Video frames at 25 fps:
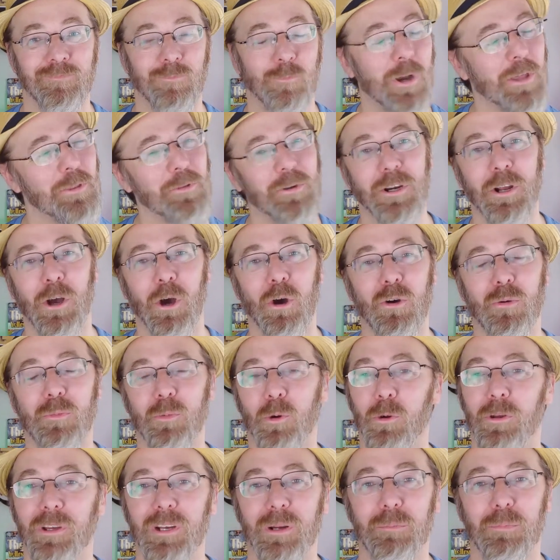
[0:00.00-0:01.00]
Whether at home
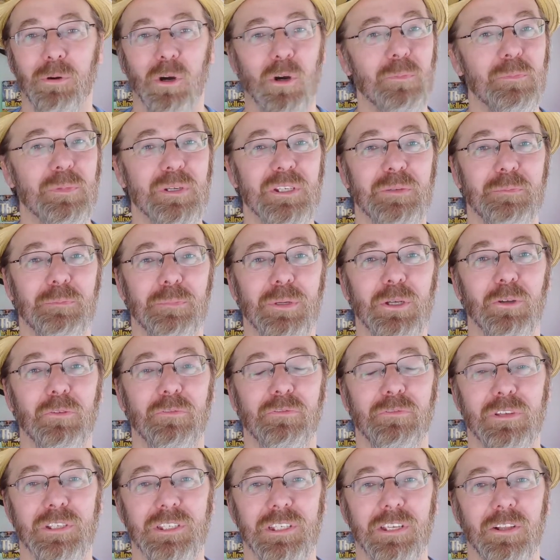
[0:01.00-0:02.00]
or in a
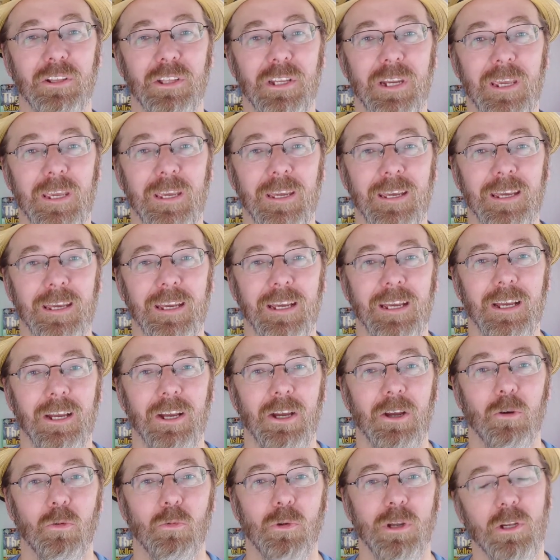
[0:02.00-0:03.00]
purpose-built facility,
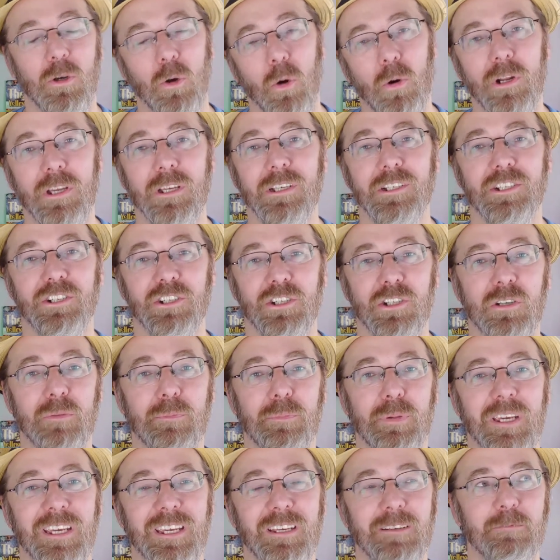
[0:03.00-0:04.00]
recording should
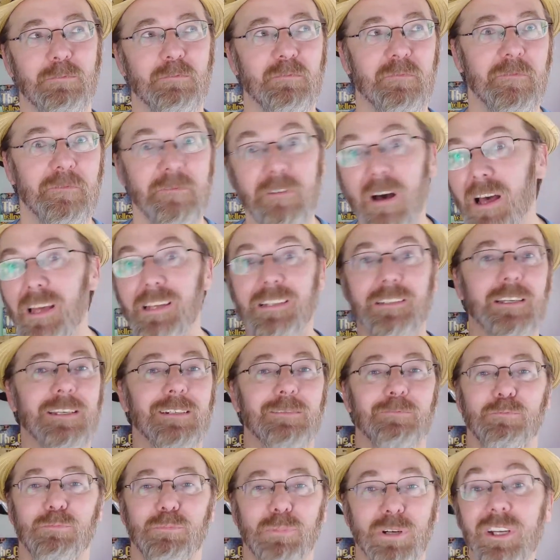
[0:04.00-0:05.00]
be fun
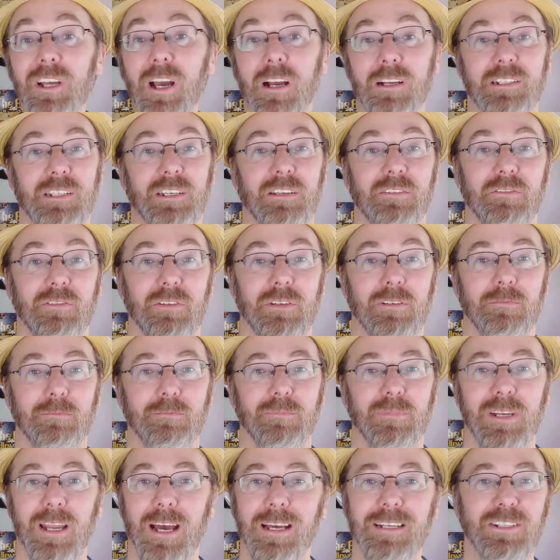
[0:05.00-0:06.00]
and productive,
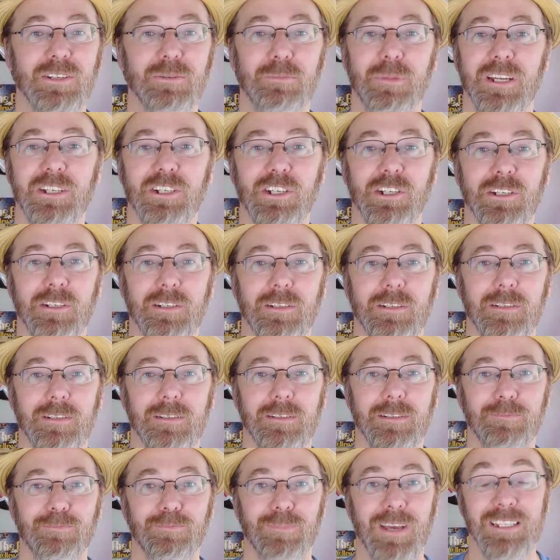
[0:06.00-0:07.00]
not to mention
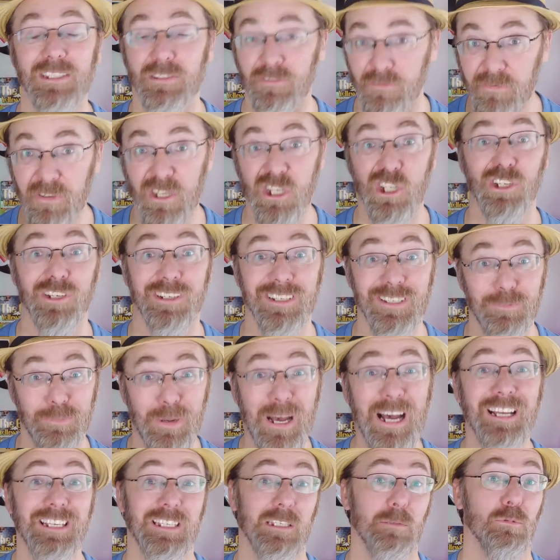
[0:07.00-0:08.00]
as efficient as
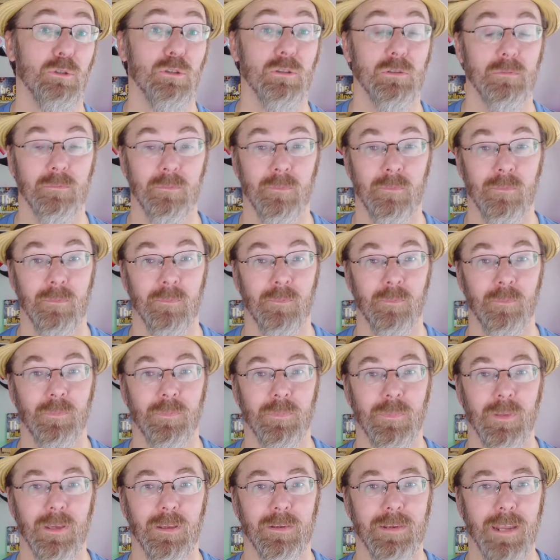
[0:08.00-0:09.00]
possible.
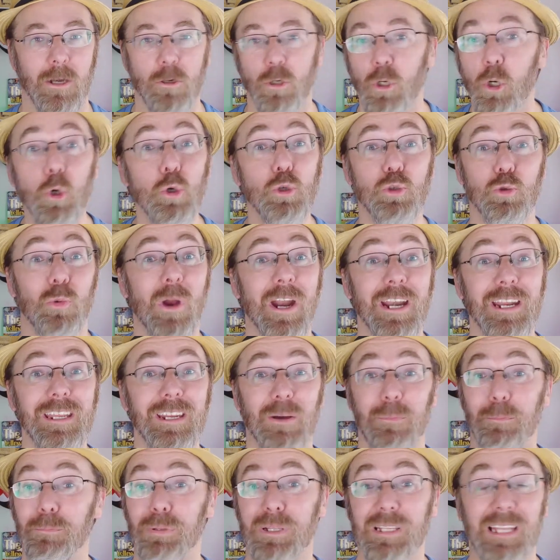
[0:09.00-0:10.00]
Now who's ready
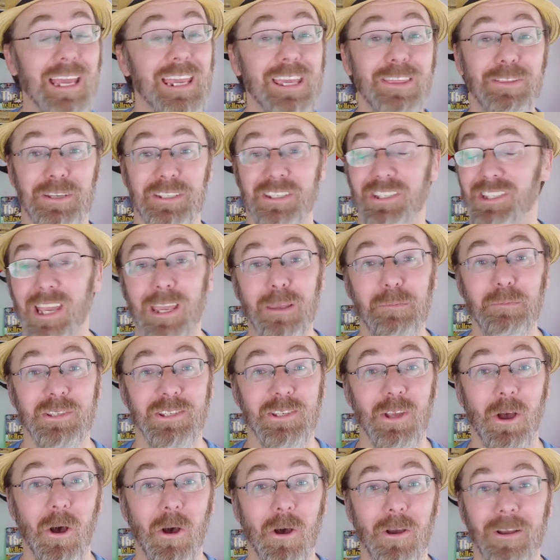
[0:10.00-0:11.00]
to play the same
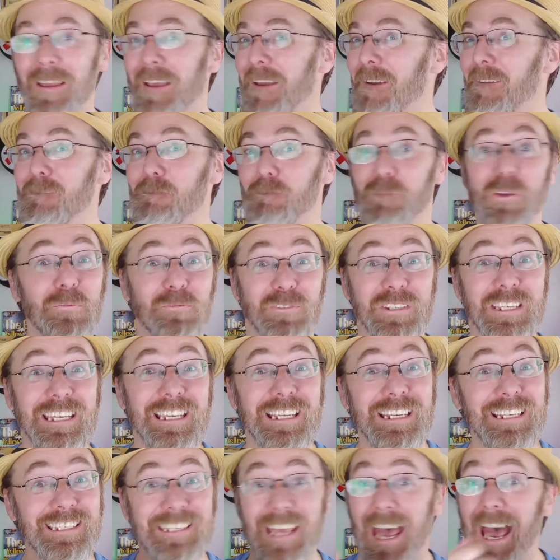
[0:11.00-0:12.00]
song
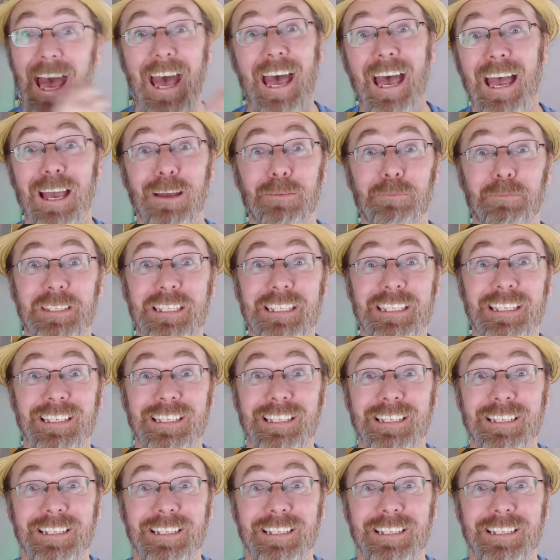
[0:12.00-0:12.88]
15 times?